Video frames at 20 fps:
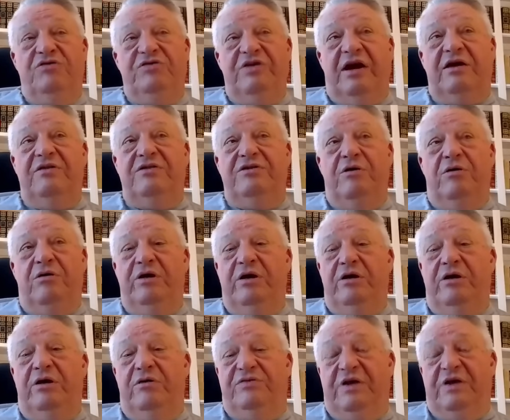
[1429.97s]

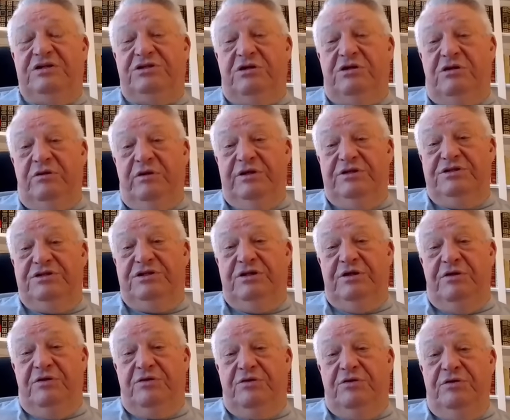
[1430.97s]
2 Thessalonians
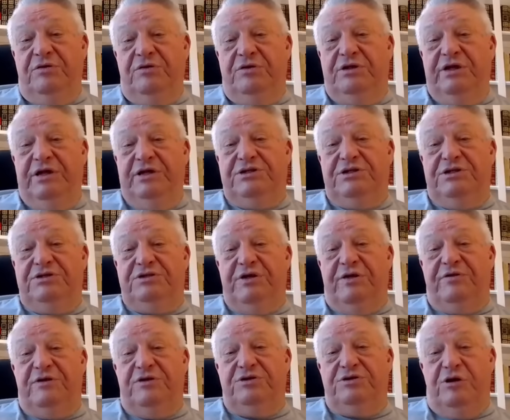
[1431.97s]
2
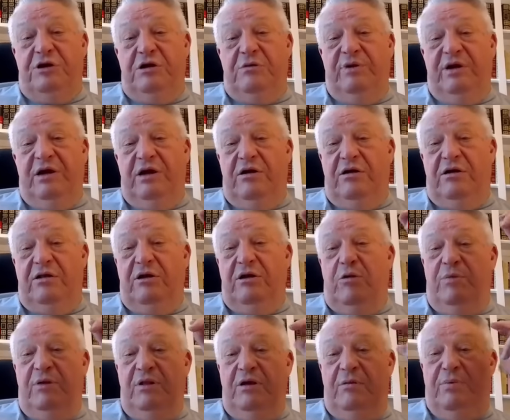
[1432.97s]
teaches that there's going to be a
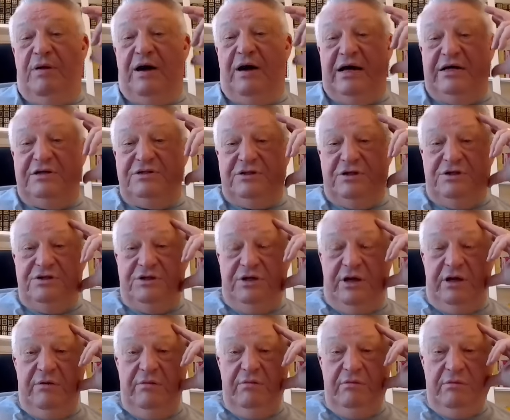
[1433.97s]
global
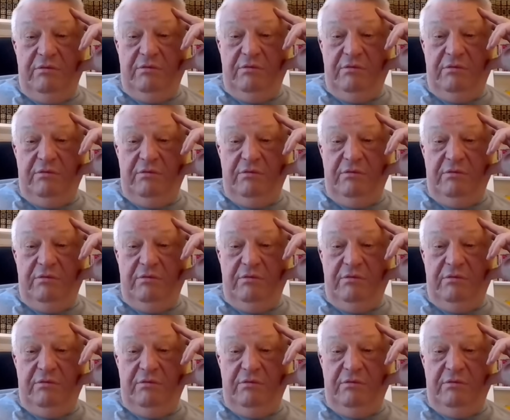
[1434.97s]
apostasy.